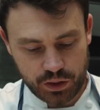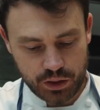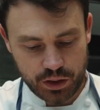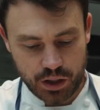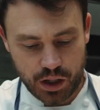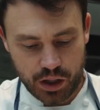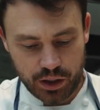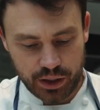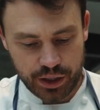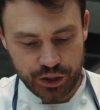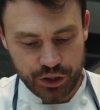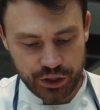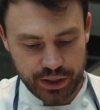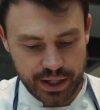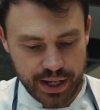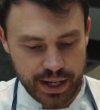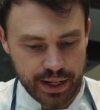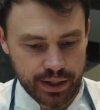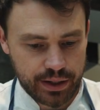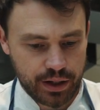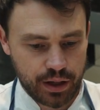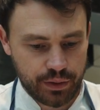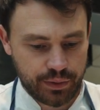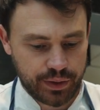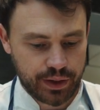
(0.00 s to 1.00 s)
cartilage in
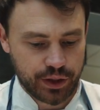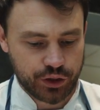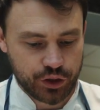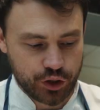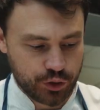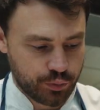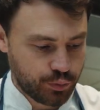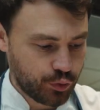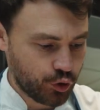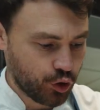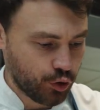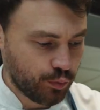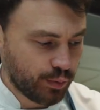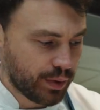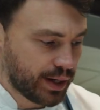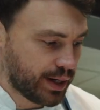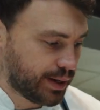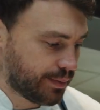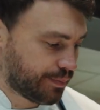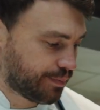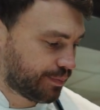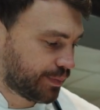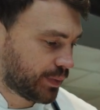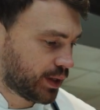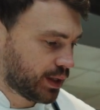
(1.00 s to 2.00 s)
there. Nothing. That's just pure
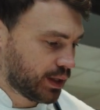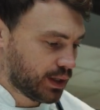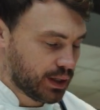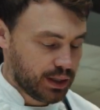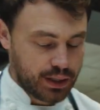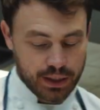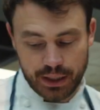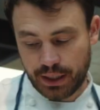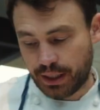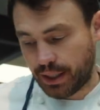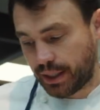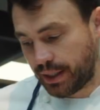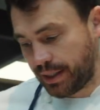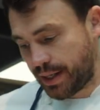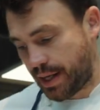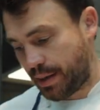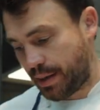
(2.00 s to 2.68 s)
meat. And